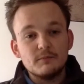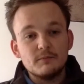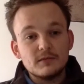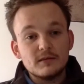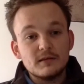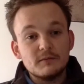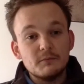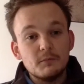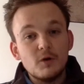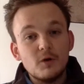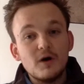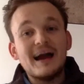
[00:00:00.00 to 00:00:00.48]

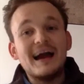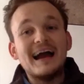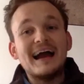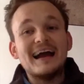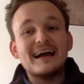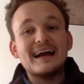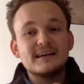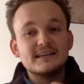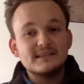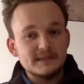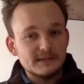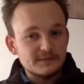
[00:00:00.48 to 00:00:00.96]
the more
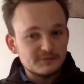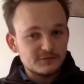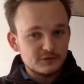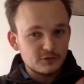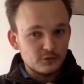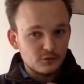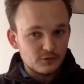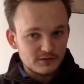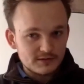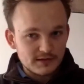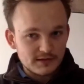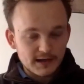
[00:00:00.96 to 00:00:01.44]
active
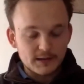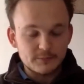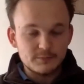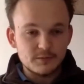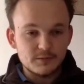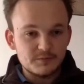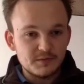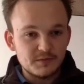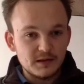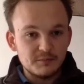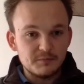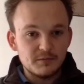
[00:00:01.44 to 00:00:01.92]
sort of type
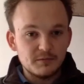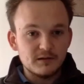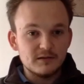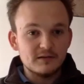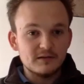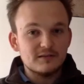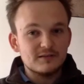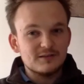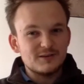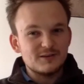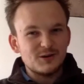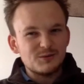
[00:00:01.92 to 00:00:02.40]
of
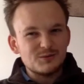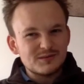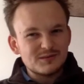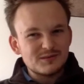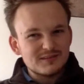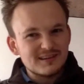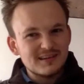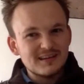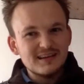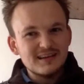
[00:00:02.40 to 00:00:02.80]
people don't